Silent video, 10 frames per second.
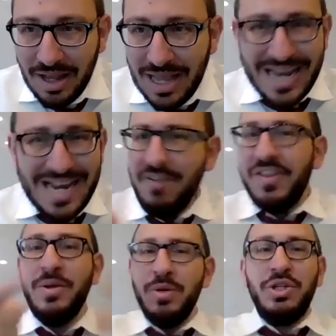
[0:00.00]
and
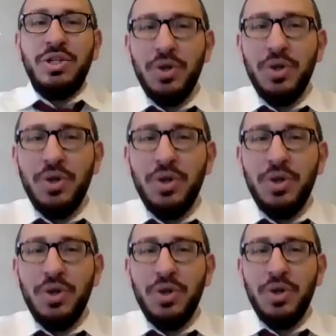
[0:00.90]
everything we're doing,
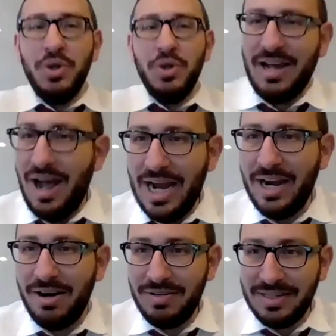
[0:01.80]
the
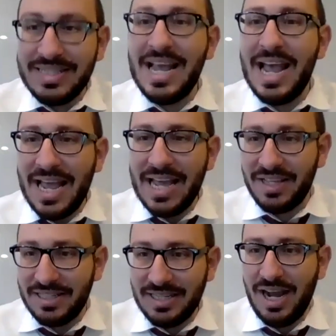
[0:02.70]
entire day, the
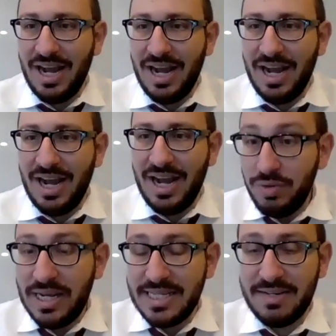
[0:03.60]
entire two
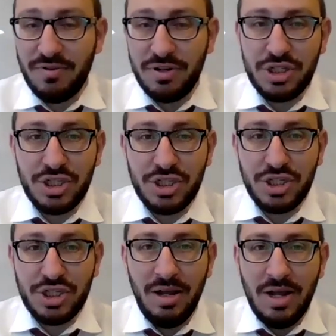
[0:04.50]
days of Rosh Hashanah,
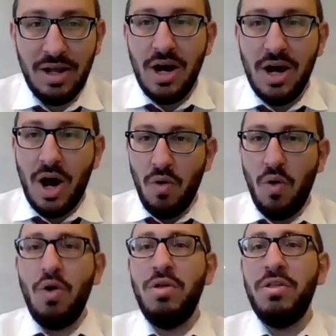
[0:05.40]
are
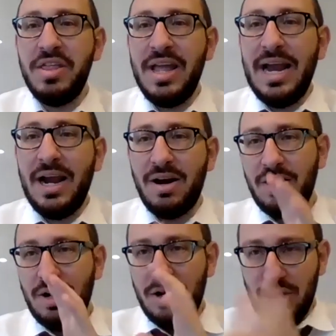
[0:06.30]
all there
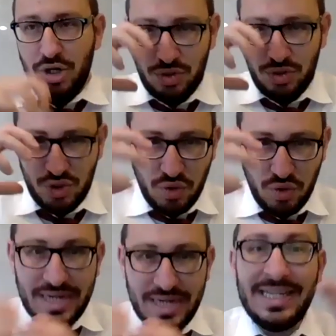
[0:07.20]
trying to
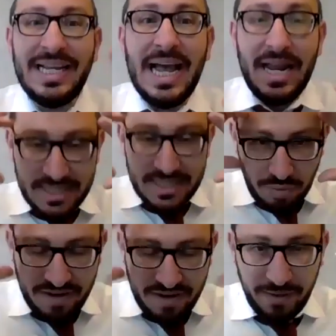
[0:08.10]
get us in the right frame
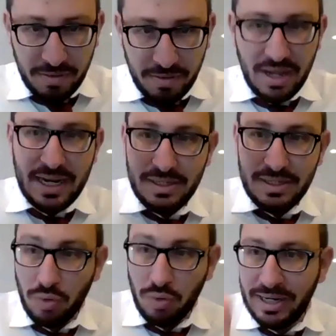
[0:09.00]
of mind. We're
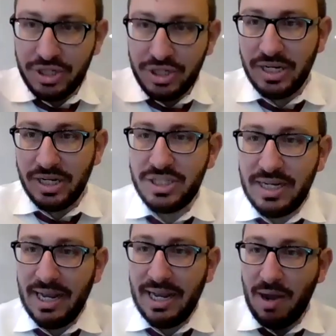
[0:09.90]
being judged today,
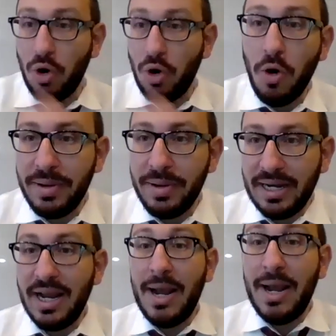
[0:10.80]
and we're hoping,
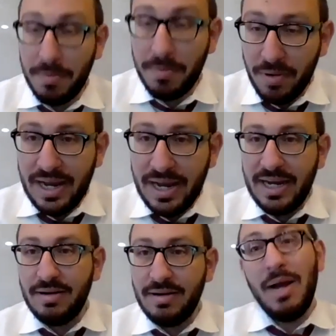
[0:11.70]
and we're praying,
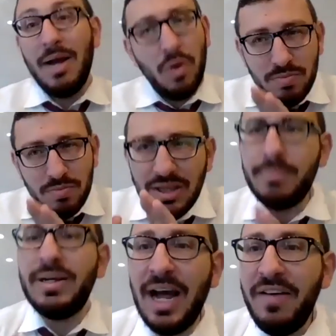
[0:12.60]
and we're a little bit
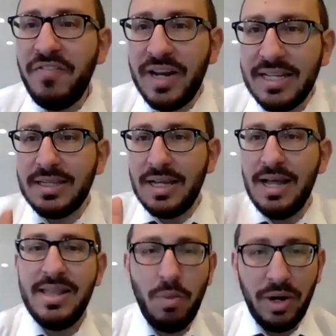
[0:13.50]
confident
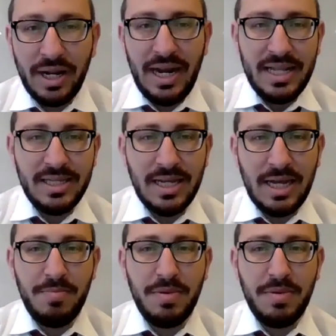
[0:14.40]
that we're going to end up,